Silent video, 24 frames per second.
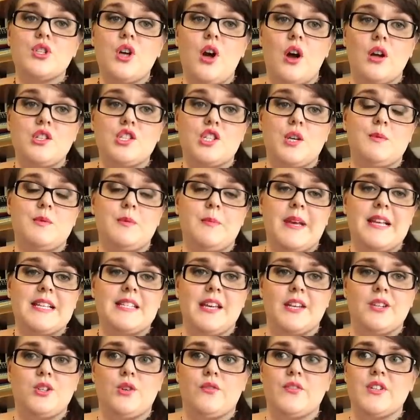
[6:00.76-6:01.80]
conscripts being
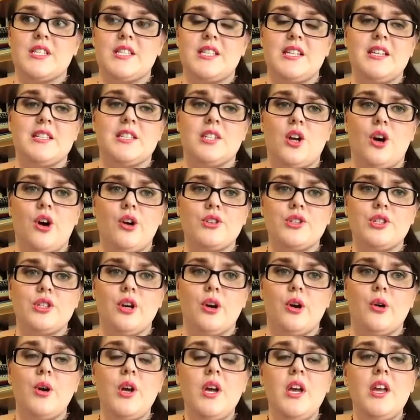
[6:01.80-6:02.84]
sent overseas, and
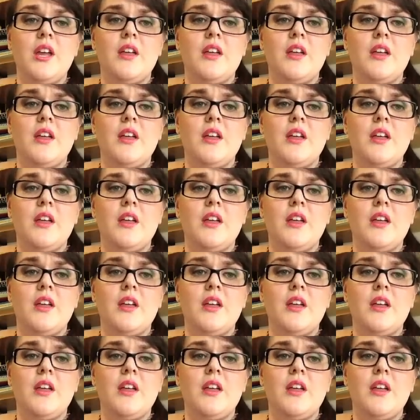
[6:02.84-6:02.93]
also